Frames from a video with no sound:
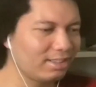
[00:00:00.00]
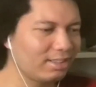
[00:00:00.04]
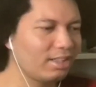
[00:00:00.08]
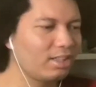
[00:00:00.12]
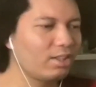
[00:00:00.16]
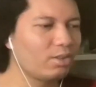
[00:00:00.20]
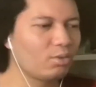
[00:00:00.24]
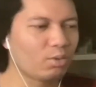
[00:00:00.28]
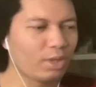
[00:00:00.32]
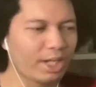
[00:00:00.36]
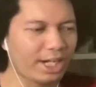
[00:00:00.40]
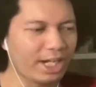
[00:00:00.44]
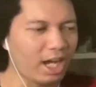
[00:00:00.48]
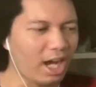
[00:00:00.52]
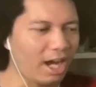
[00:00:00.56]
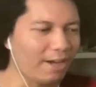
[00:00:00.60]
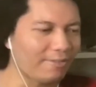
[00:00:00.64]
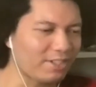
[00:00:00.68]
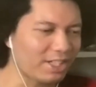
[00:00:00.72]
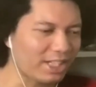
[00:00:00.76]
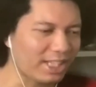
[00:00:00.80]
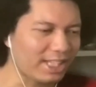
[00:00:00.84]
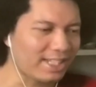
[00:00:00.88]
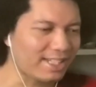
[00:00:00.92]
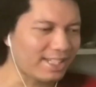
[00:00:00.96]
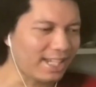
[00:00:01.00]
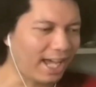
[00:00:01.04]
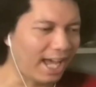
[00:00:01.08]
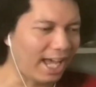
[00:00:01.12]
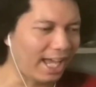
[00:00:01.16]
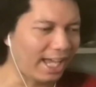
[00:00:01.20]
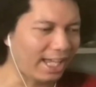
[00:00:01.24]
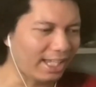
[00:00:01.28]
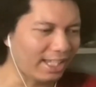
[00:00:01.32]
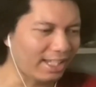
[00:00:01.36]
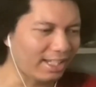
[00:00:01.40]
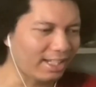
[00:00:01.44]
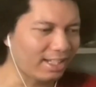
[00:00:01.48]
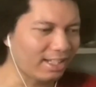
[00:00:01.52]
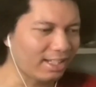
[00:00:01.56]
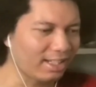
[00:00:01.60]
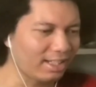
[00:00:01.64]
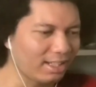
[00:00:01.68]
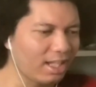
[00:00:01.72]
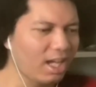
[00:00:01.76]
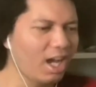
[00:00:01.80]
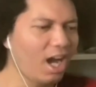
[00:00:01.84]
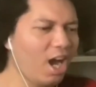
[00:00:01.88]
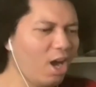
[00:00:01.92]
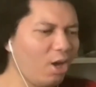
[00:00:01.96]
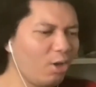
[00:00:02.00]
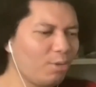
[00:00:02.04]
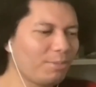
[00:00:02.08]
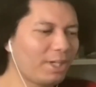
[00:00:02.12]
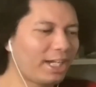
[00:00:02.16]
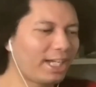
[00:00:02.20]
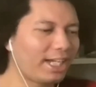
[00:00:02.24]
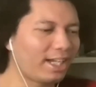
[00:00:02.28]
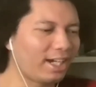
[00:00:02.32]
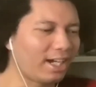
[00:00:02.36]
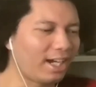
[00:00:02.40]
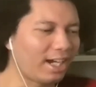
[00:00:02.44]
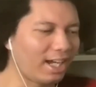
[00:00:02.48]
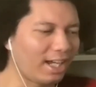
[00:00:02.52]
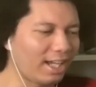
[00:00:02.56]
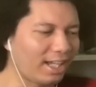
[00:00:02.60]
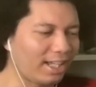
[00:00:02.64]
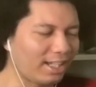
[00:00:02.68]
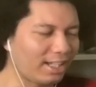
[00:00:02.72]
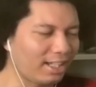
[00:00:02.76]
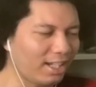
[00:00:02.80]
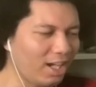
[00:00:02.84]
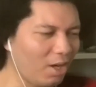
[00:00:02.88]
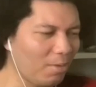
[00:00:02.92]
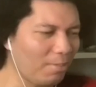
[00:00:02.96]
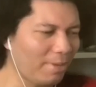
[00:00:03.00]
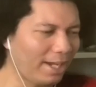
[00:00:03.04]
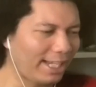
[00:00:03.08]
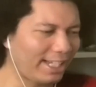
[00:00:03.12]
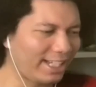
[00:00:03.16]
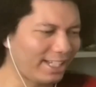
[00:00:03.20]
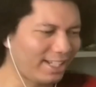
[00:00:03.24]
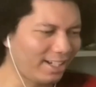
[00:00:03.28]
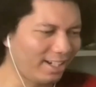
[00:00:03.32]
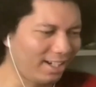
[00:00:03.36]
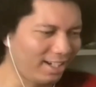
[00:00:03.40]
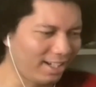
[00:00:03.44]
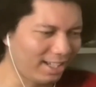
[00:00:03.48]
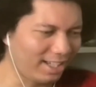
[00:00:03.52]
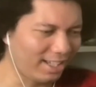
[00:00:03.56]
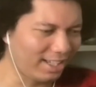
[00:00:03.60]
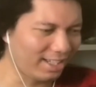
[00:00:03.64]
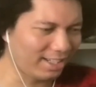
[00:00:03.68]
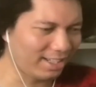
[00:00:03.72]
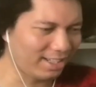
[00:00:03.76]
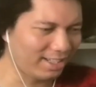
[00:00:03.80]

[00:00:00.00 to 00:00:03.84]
Run off to the side. Oh my god. Oh my god.